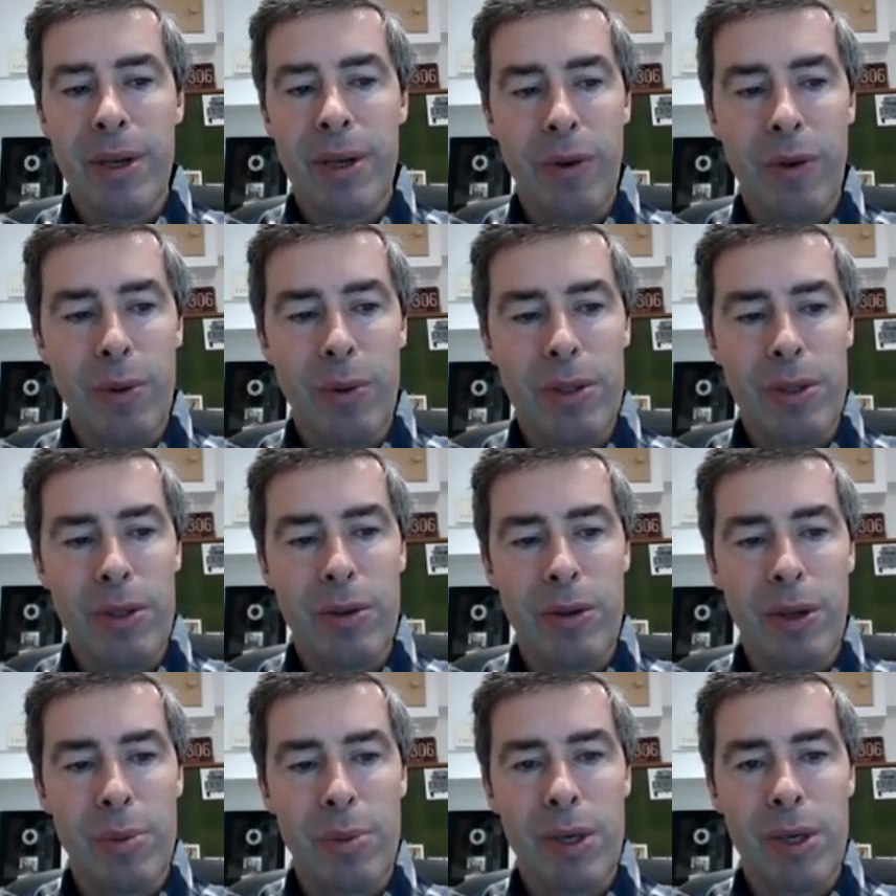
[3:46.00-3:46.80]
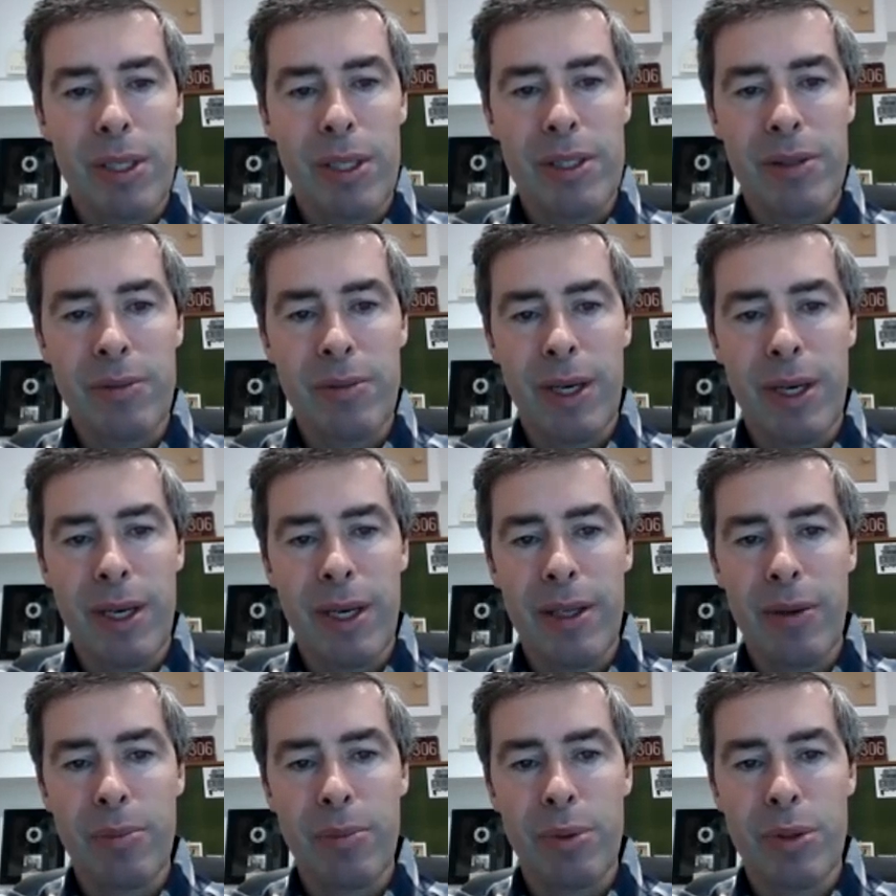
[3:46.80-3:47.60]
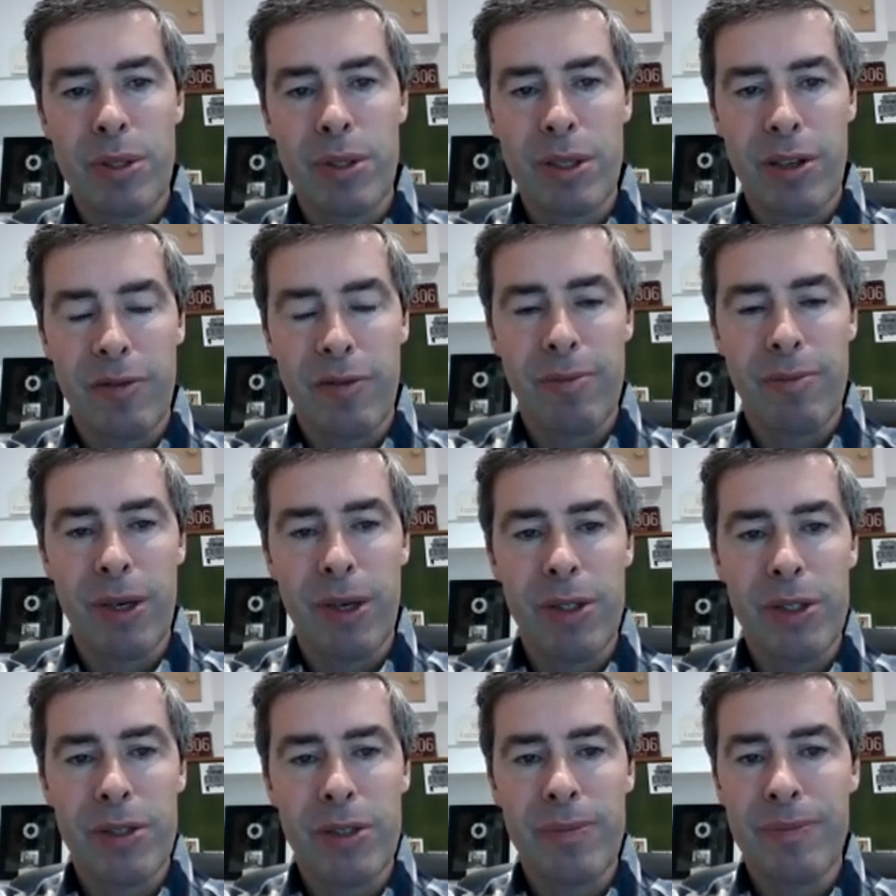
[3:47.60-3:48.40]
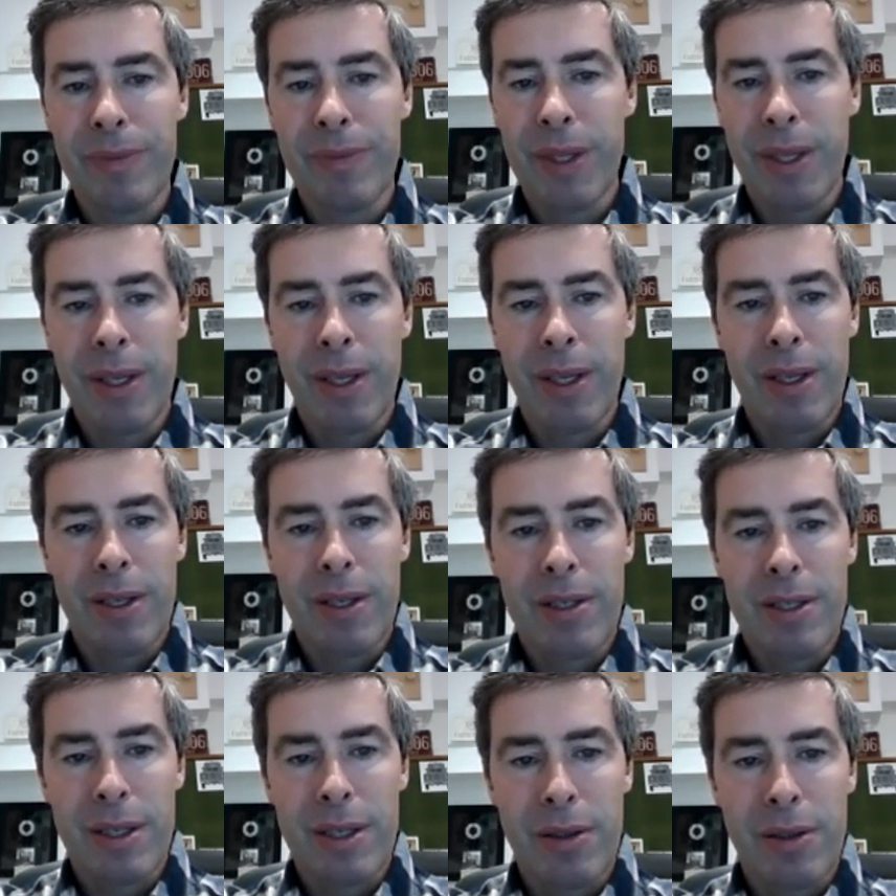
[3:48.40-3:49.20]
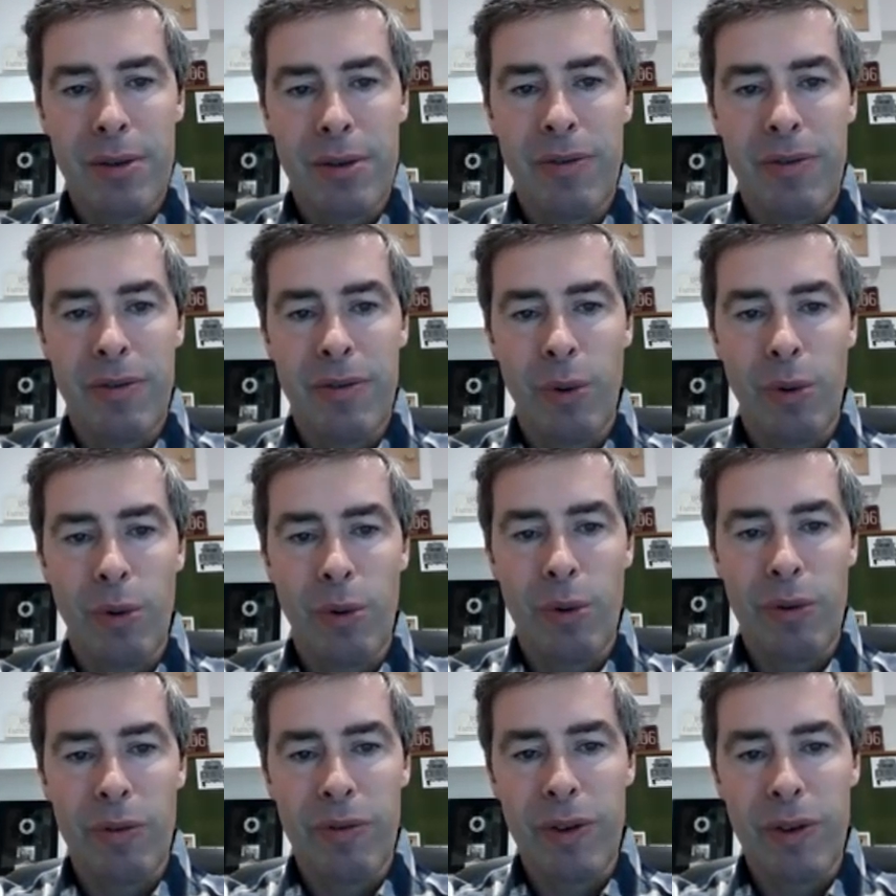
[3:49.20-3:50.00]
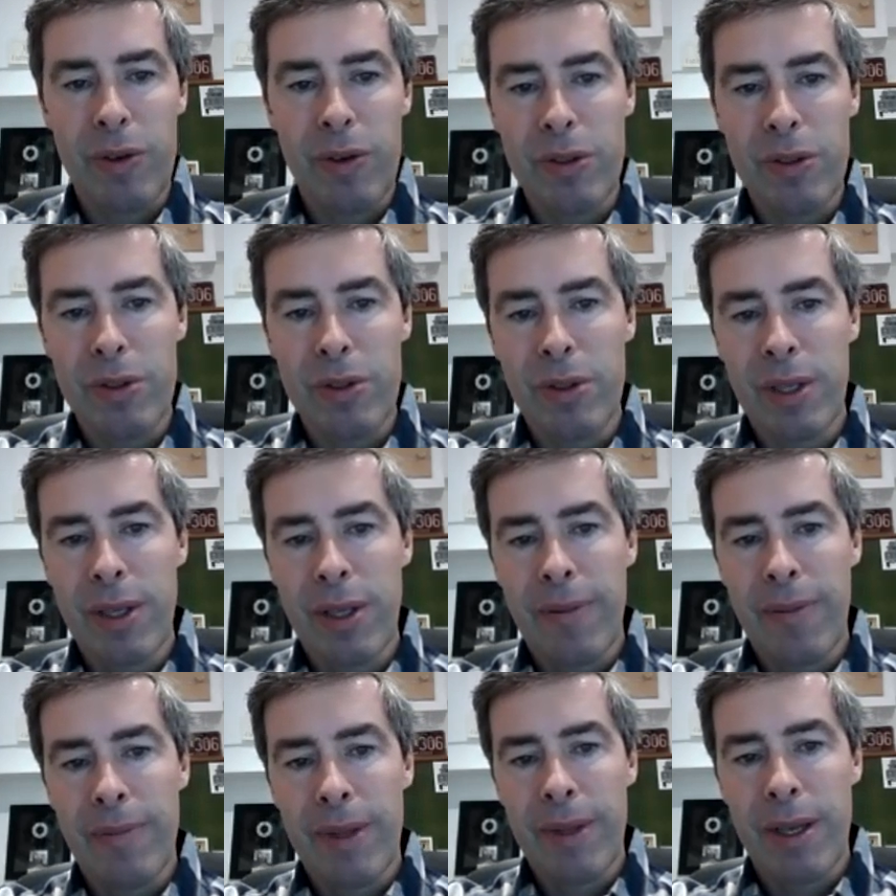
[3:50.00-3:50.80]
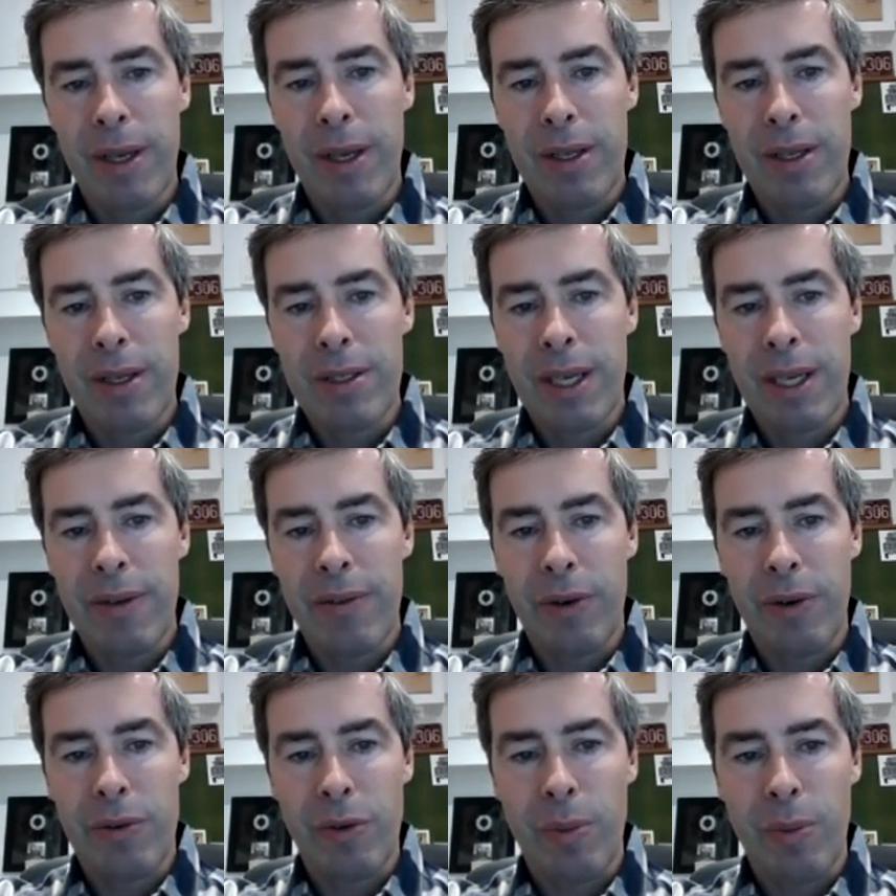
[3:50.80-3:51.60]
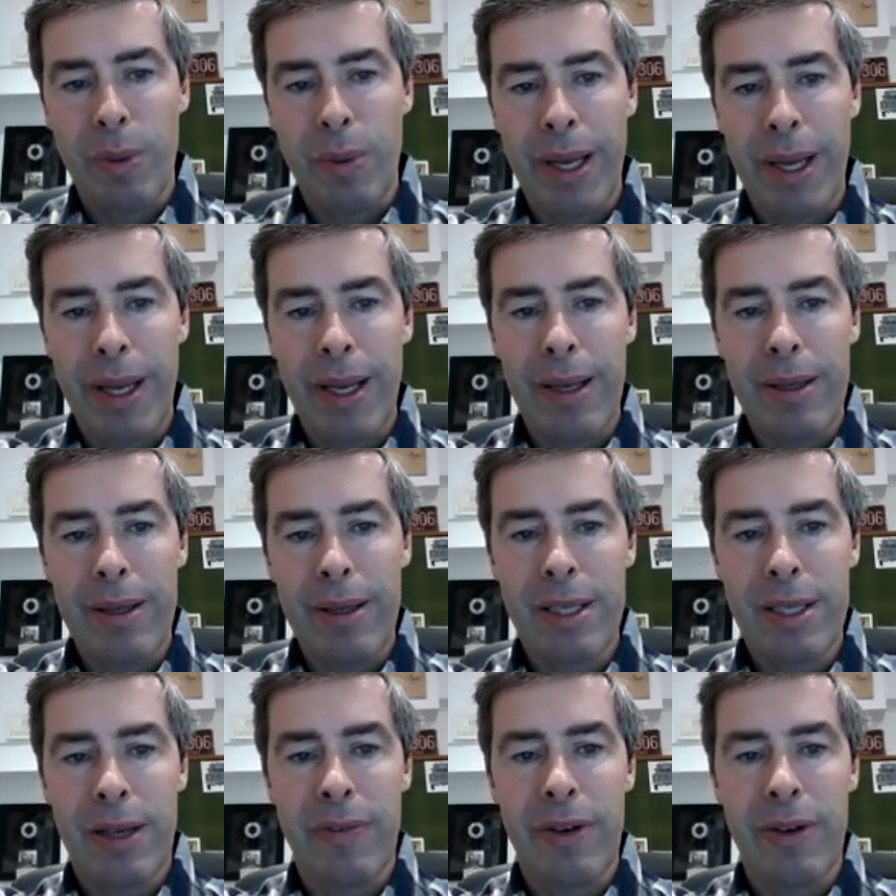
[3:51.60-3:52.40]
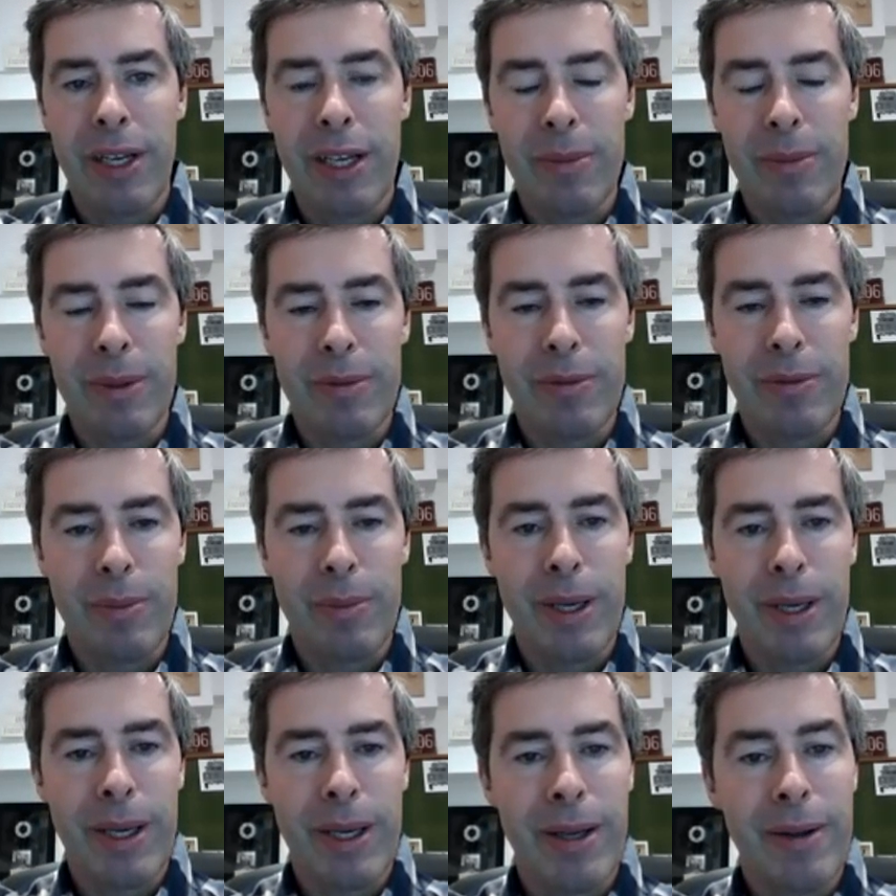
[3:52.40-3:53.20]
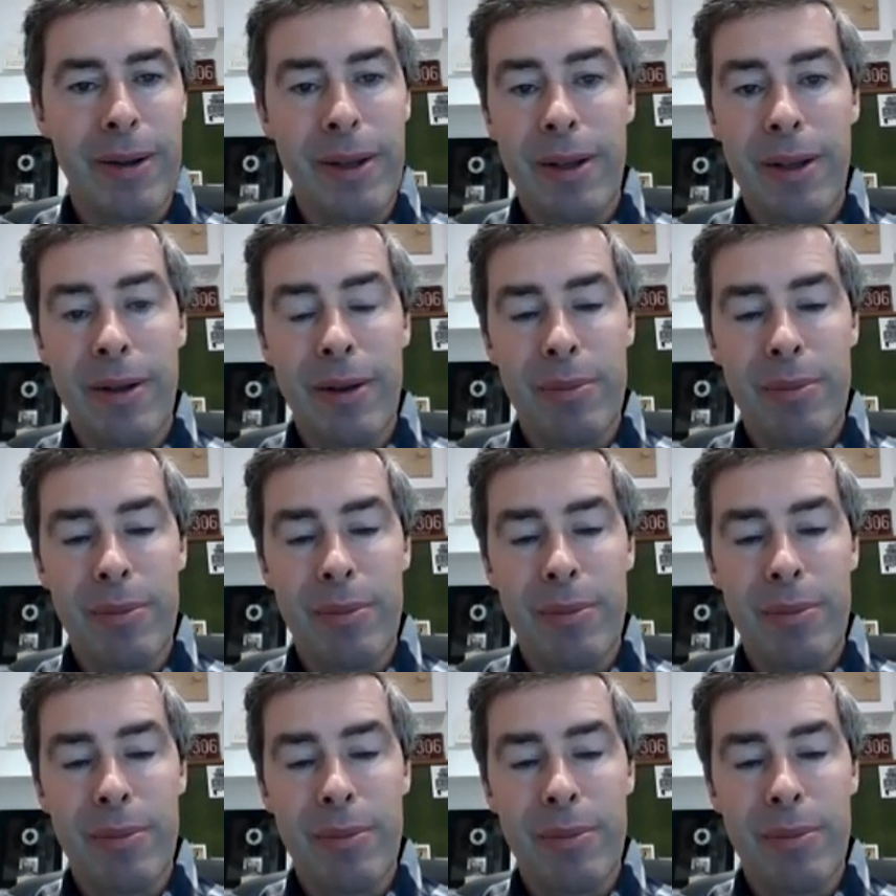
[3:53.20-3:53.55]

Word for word: But if you want to do an operation where you preserve motion, so a four corner fusion, uh, scaphoid repair, scaphoid ligament repair,